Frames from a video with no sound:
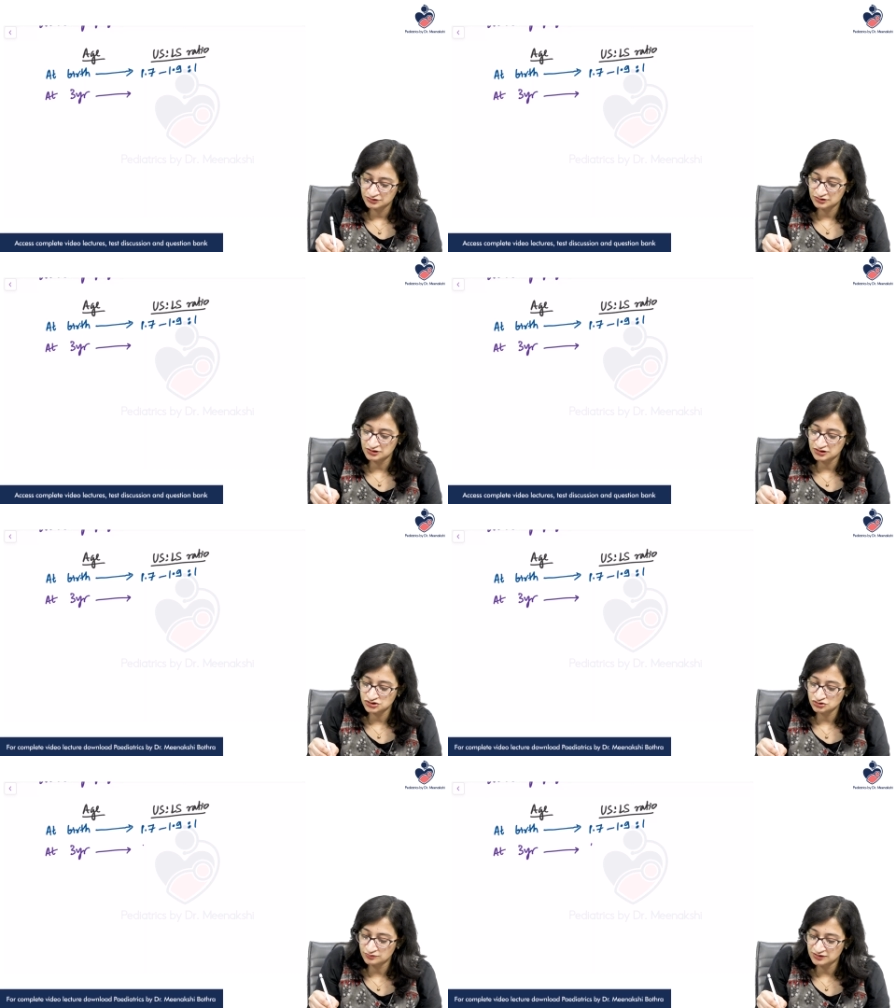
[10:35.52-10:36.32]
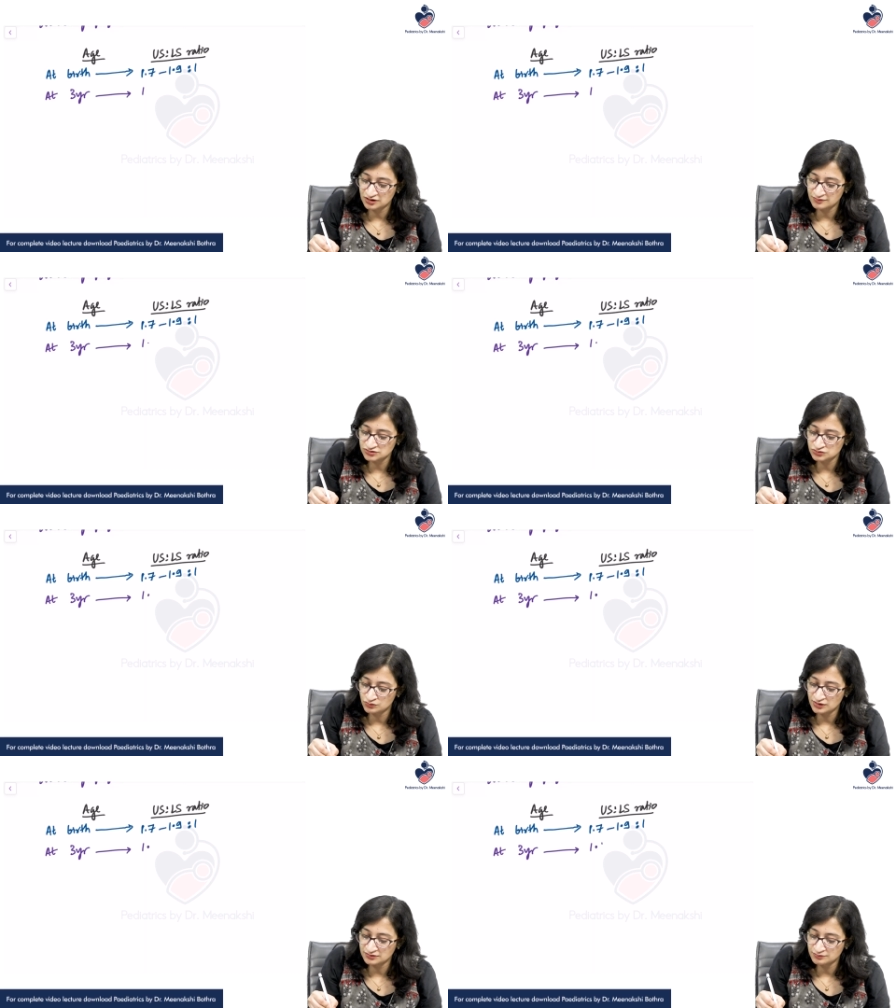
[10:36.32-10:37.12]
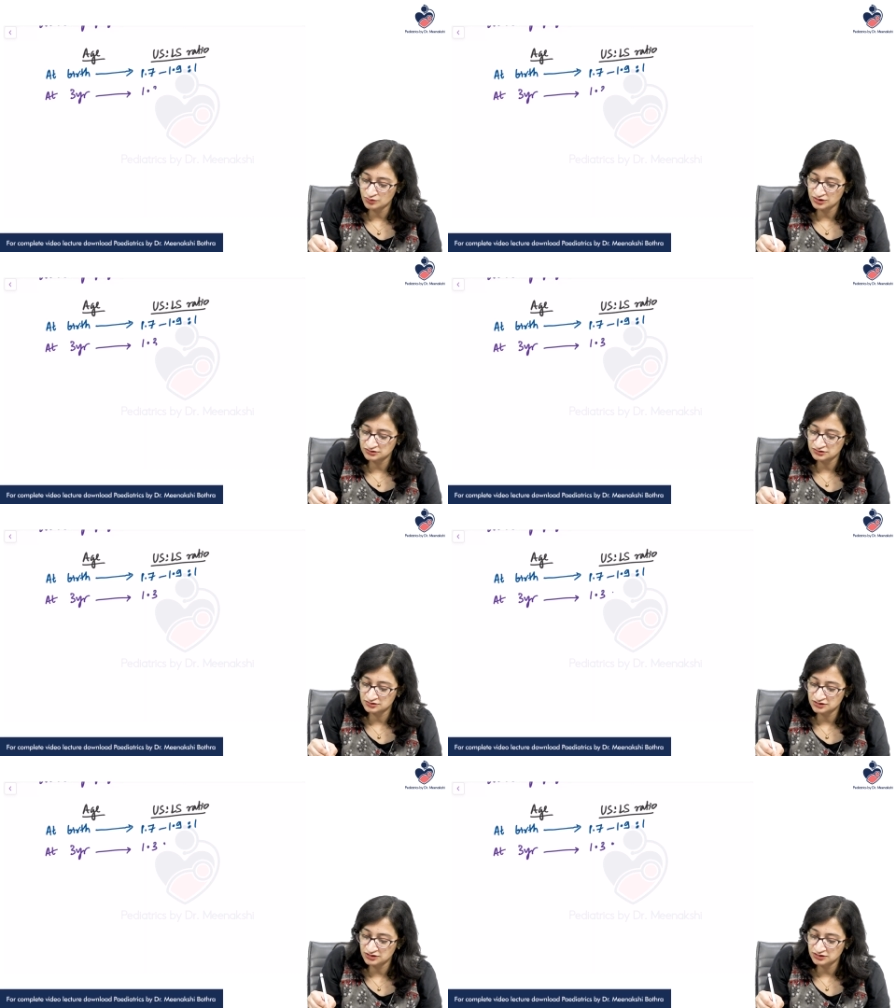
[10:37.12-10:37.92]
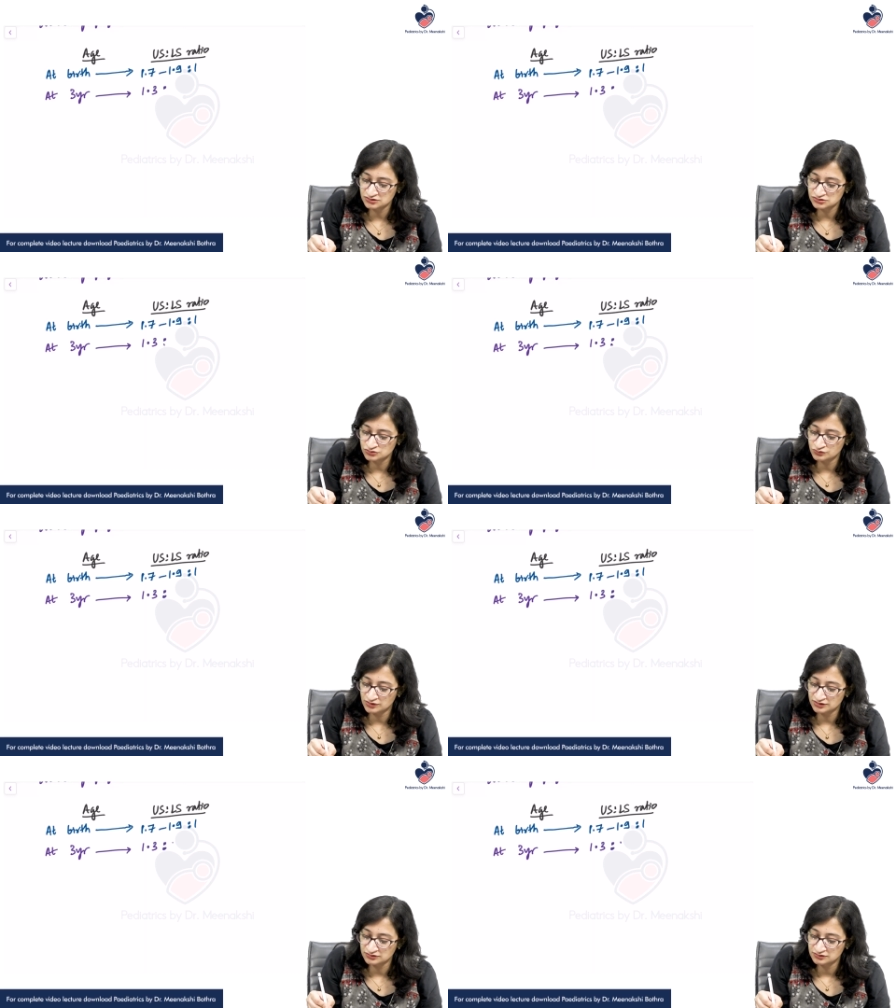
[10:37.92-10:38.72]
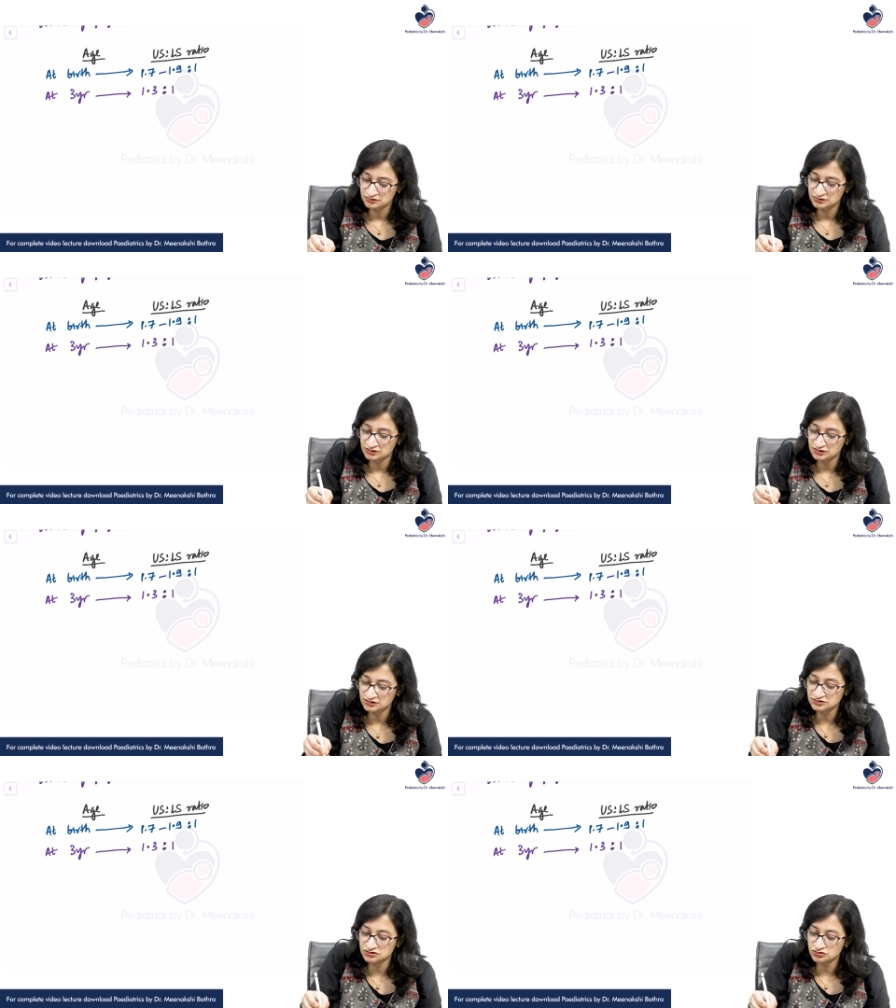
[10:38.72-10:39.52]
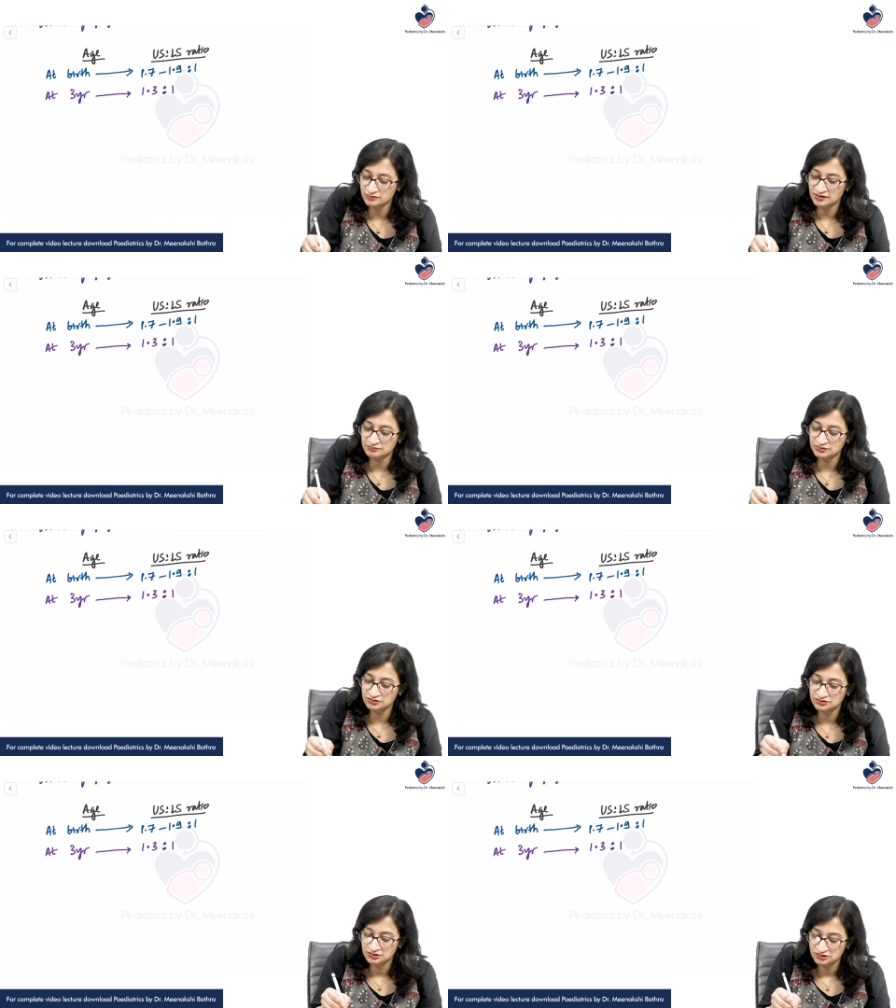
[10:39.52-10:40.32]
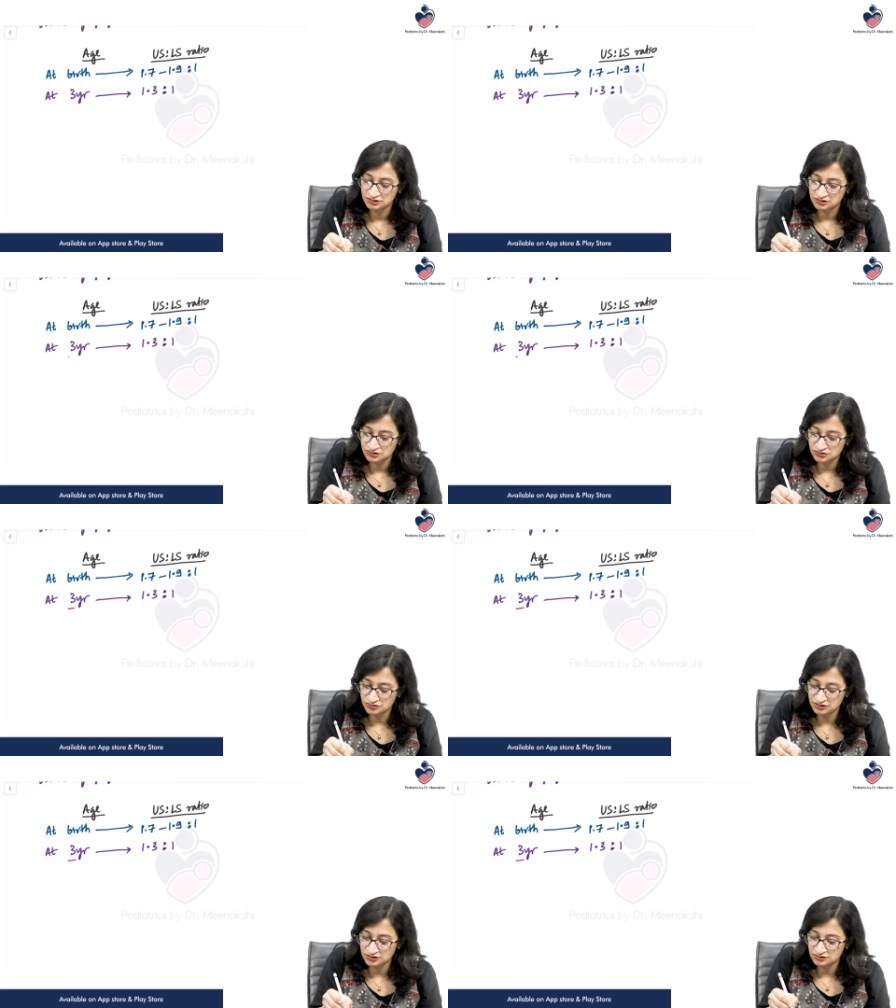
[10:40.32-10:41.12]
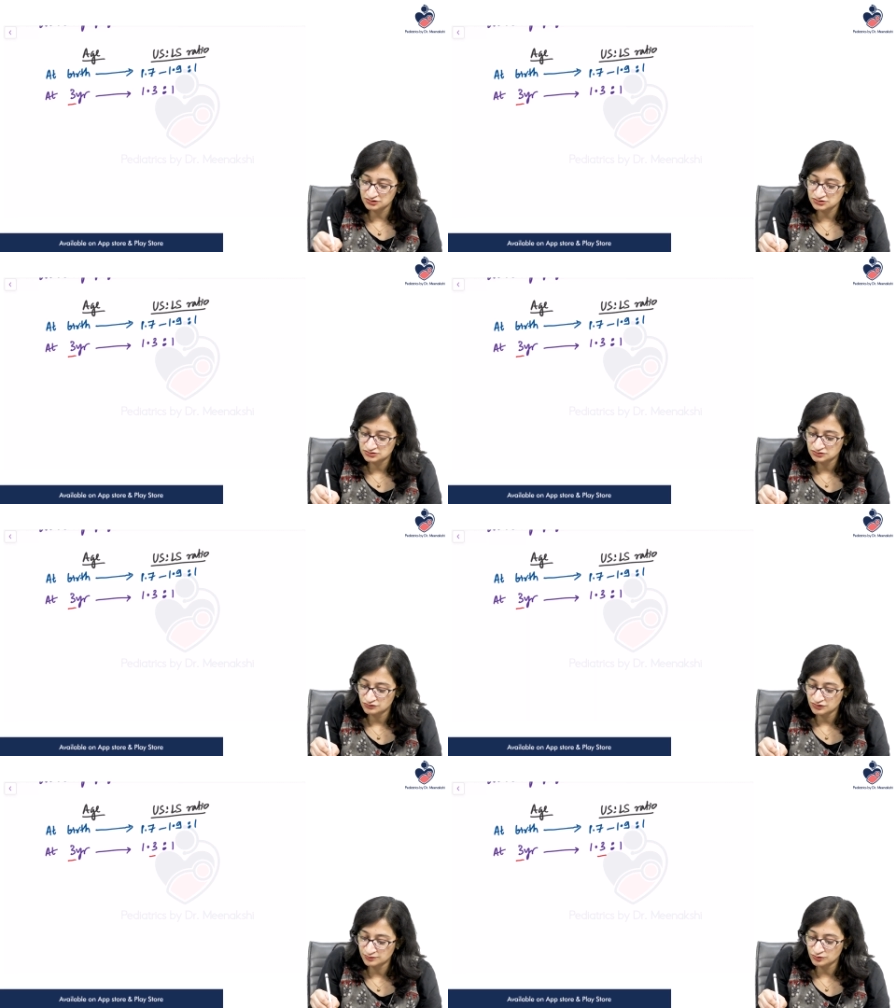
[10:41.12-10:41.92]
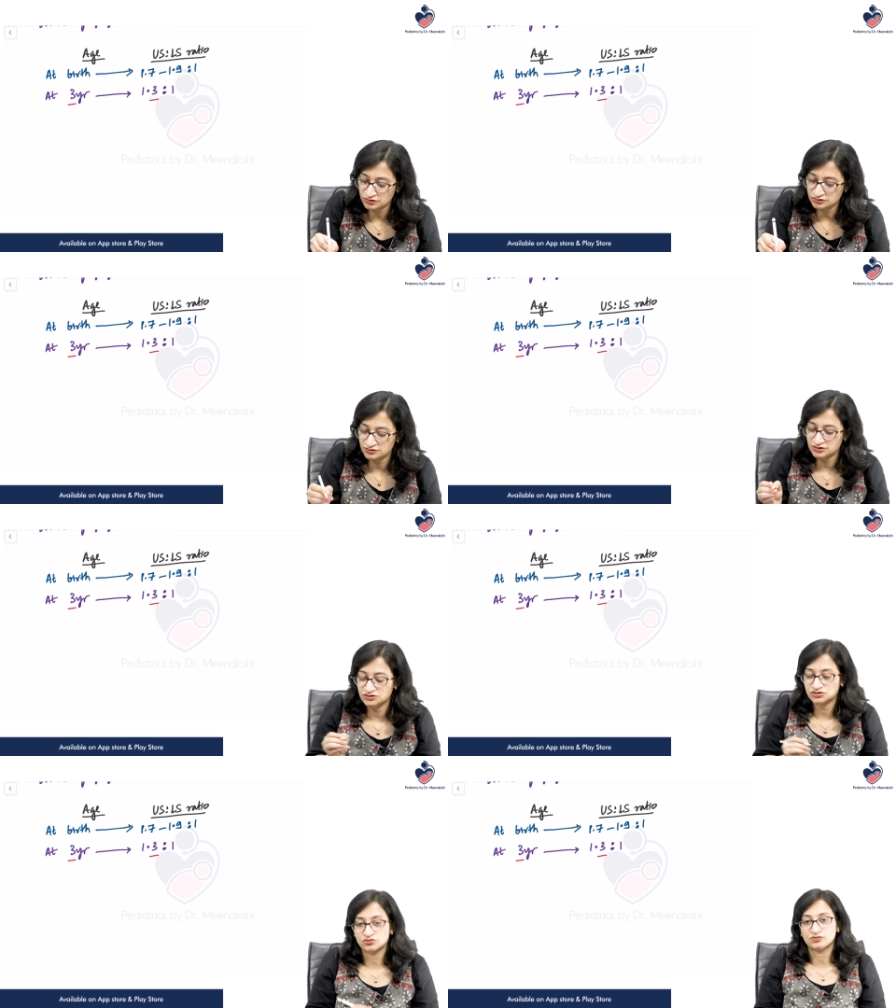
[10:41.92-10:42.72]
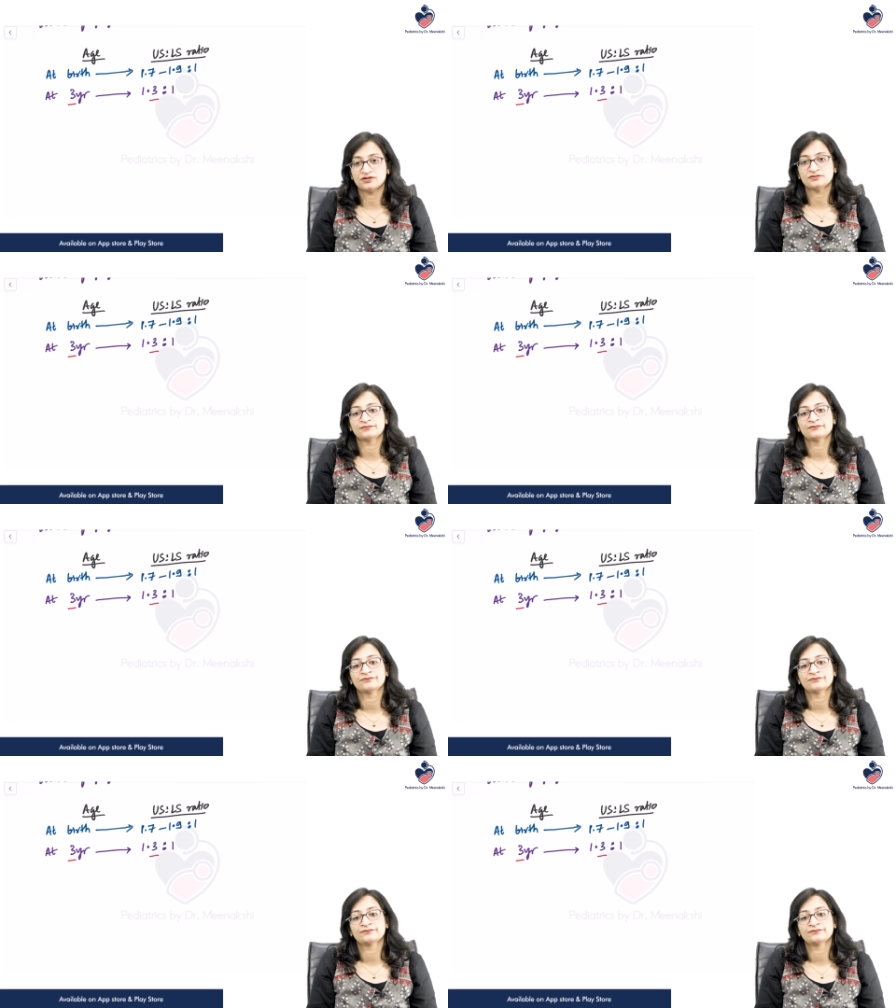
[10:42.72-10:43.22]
the ratio becomes 1.3 is to 1. Easy to remember? 3 years, 1.3 is to 1.